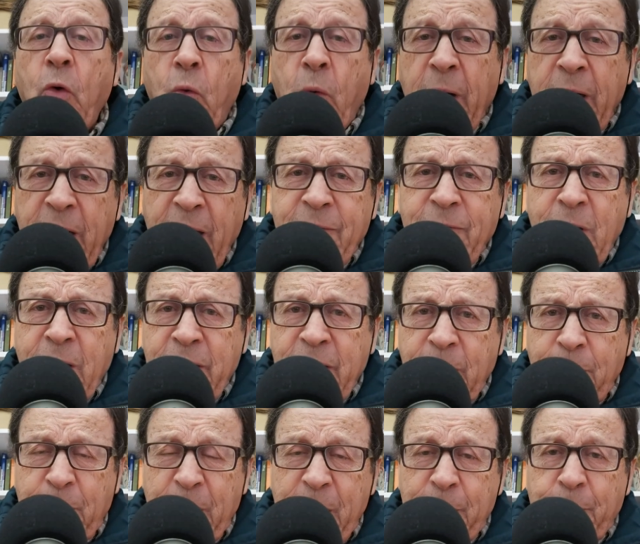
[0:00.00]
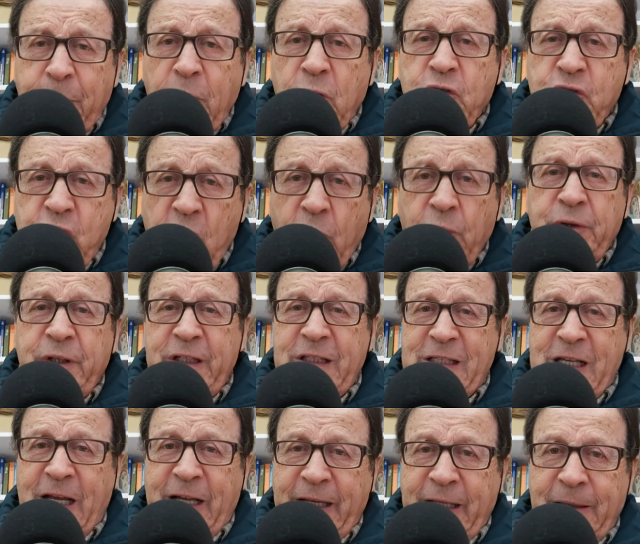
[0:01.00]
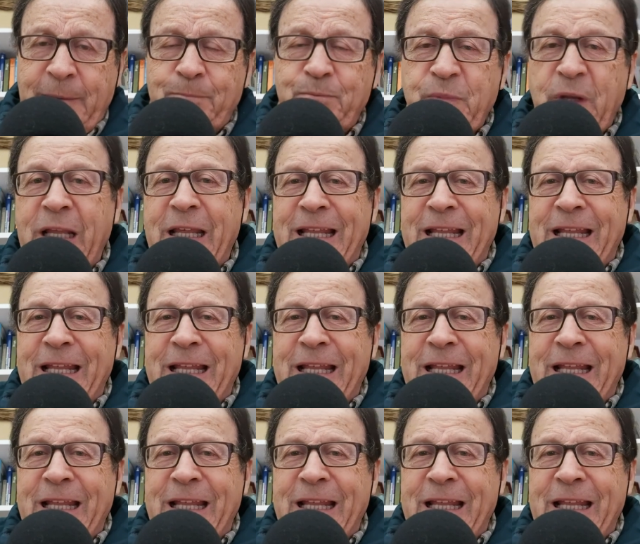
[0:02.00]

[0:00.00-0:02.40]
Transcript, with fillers: whenever the people so decide.